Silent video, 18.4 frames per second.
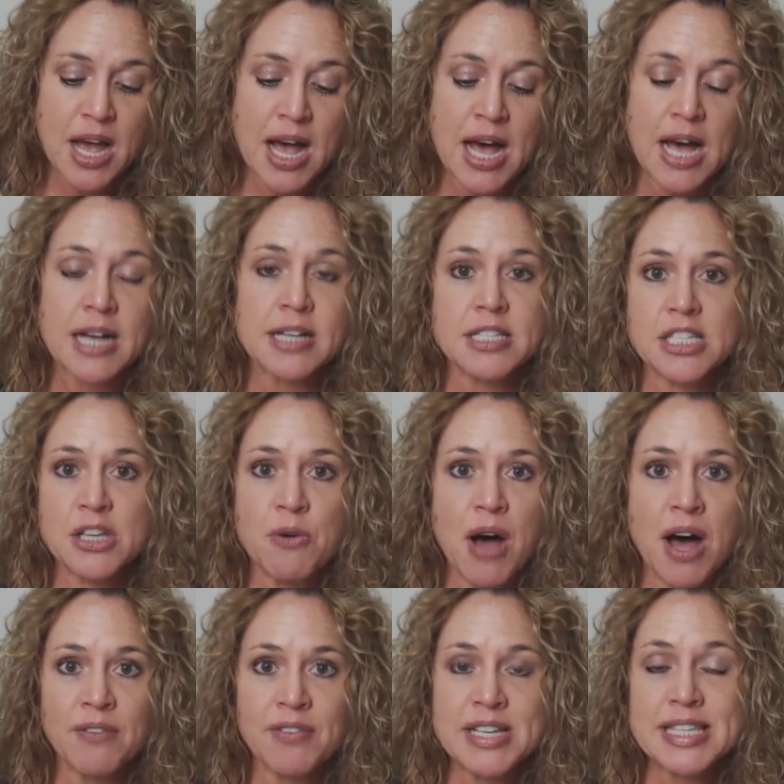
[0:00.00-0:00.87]
Uh, so
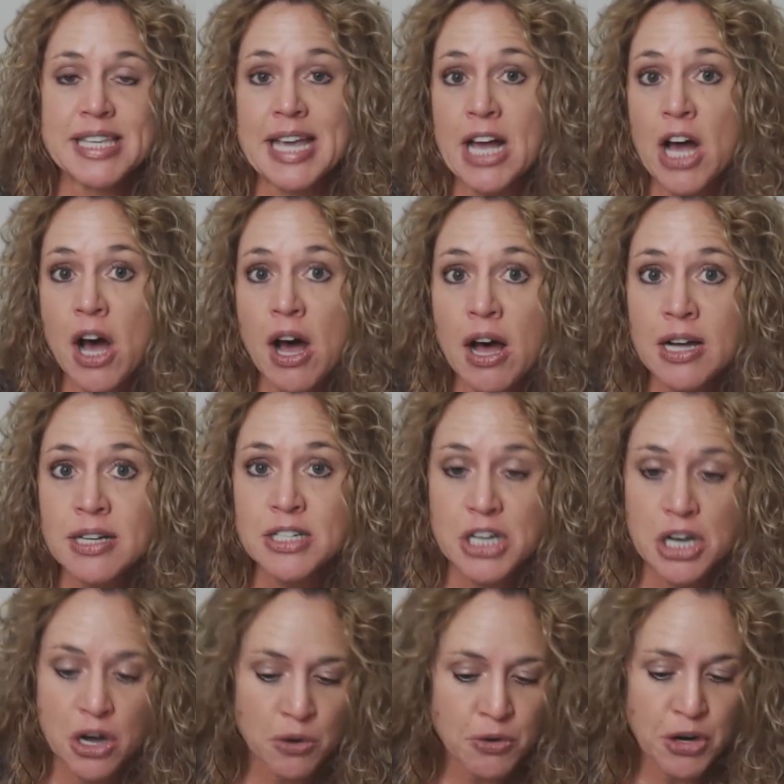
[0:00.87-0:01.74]
obviously
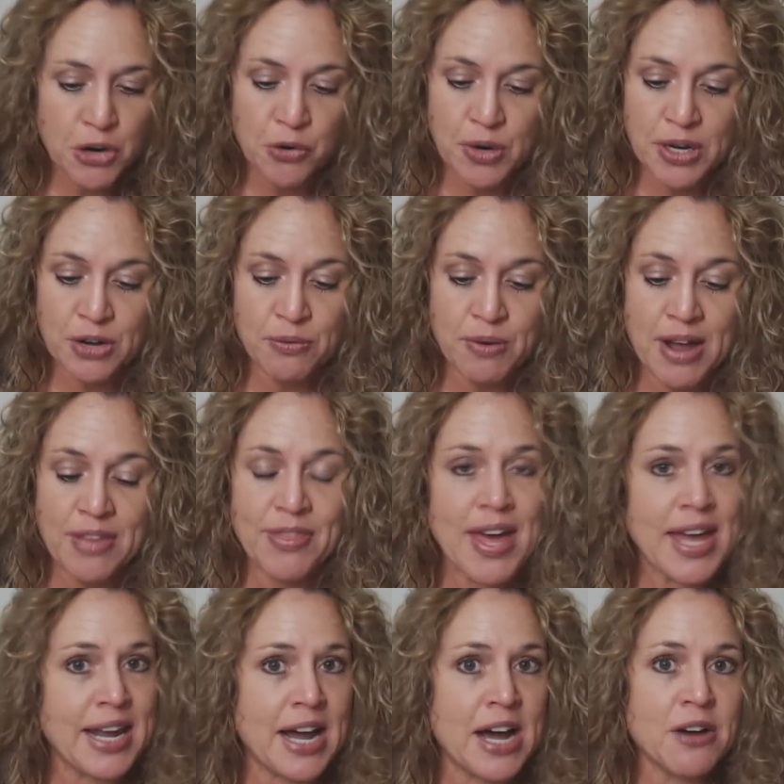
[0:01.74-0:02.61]
condo, you're going to write
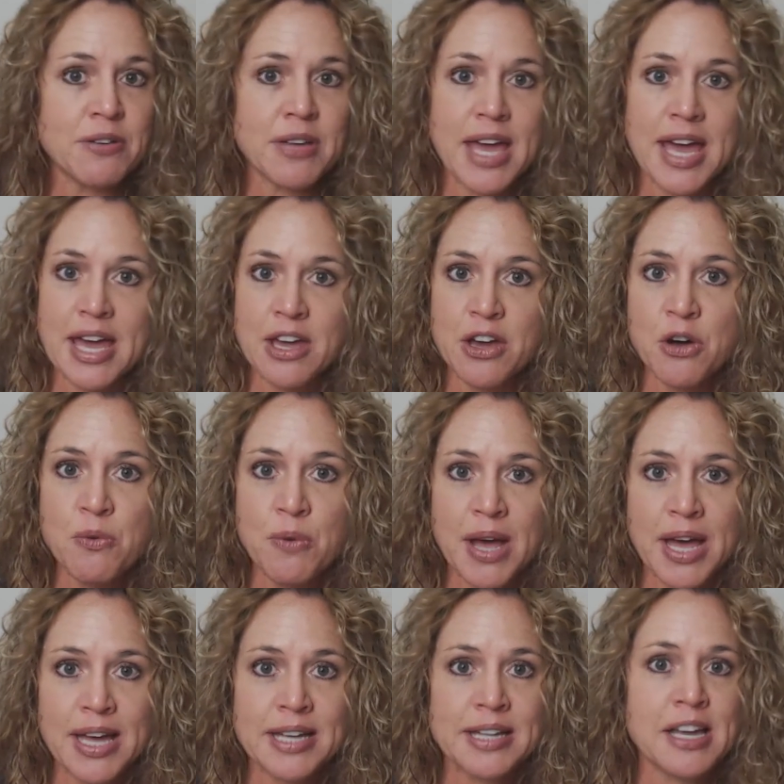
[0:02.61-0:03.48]
that out,
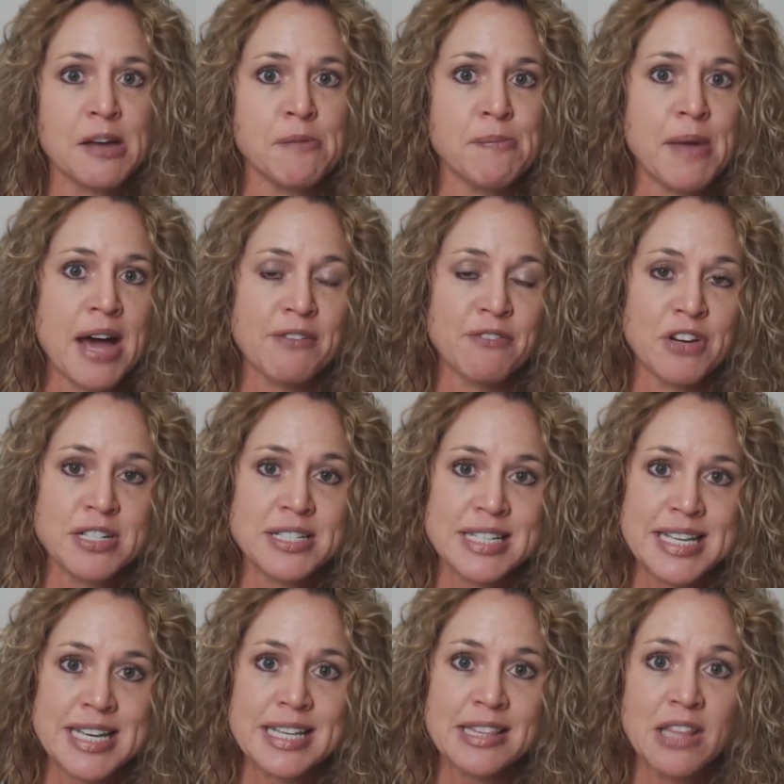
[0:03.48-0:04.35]
K-O-N, come back for
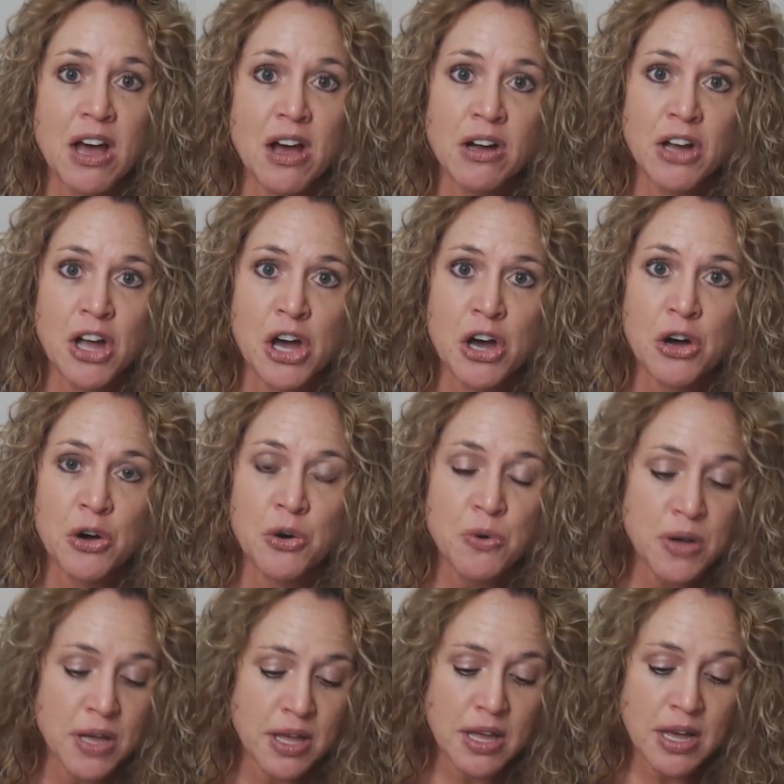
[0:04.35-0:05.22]
D long
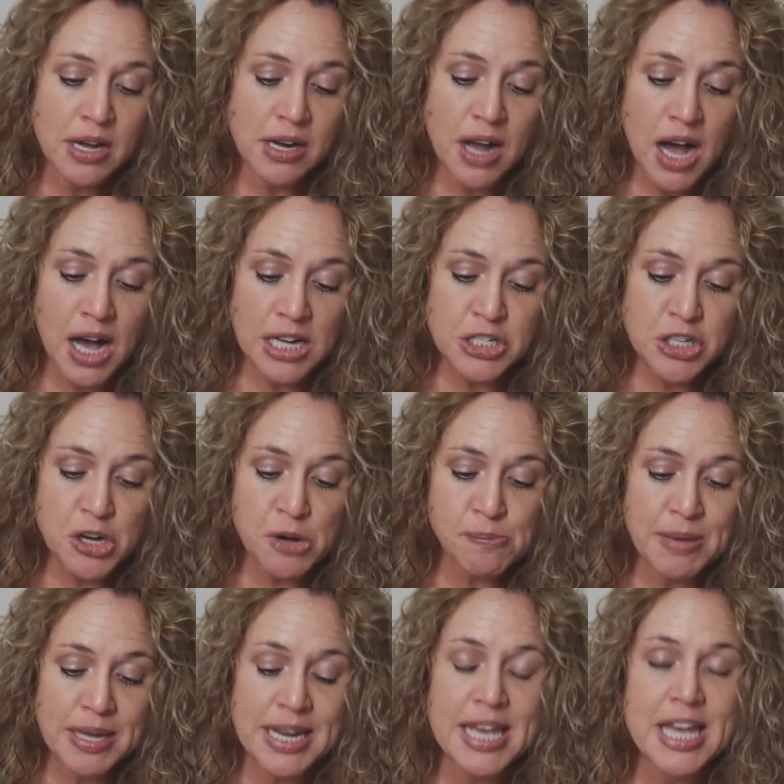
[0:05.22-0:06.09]
O.
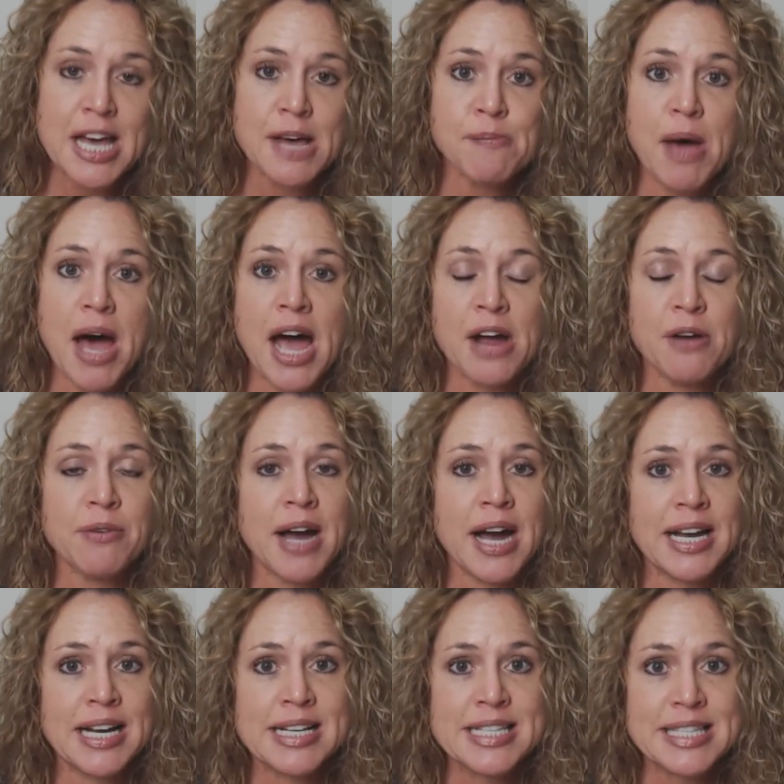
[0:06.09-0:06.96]
Condominium, I
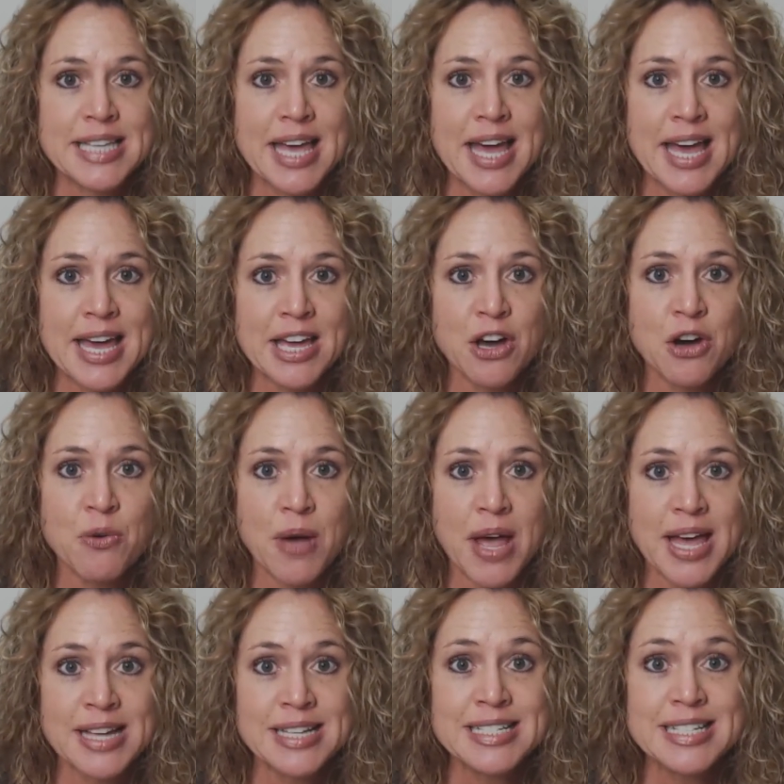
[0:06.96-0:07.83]
write as
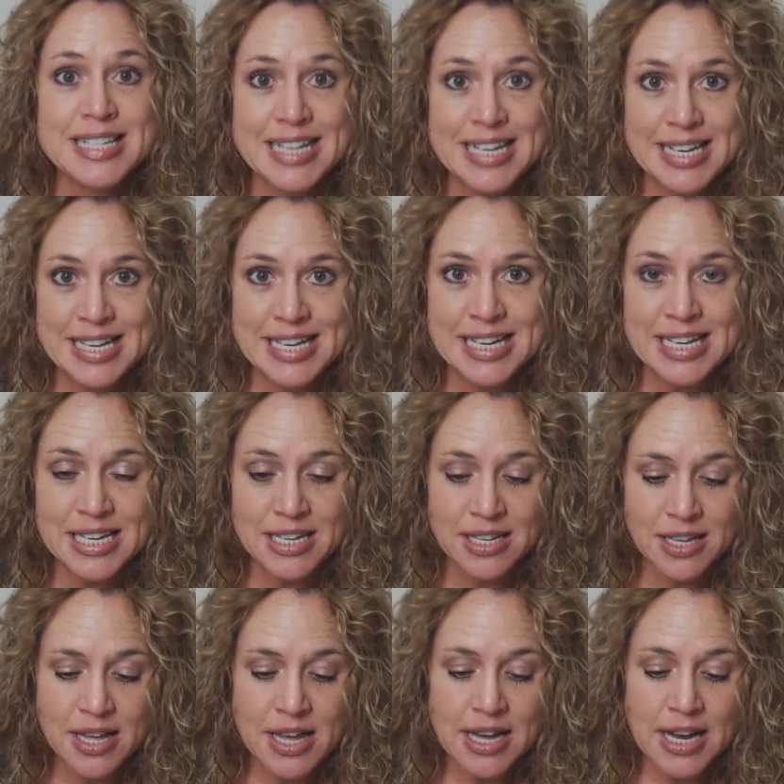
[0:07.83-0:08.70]
K-O-N-D,
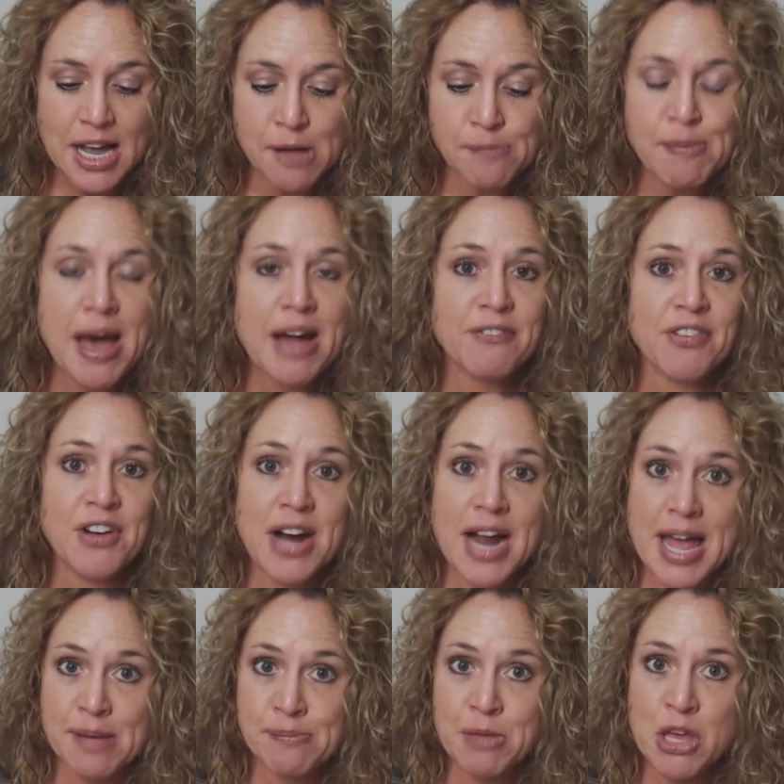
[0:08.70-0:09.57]
come back for
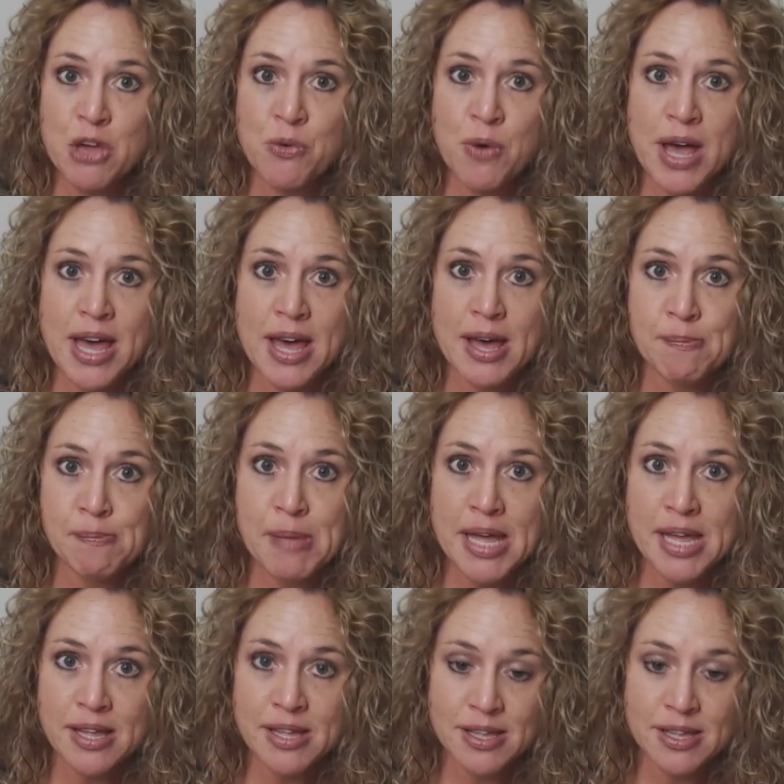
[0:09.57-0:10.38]
M-U-M.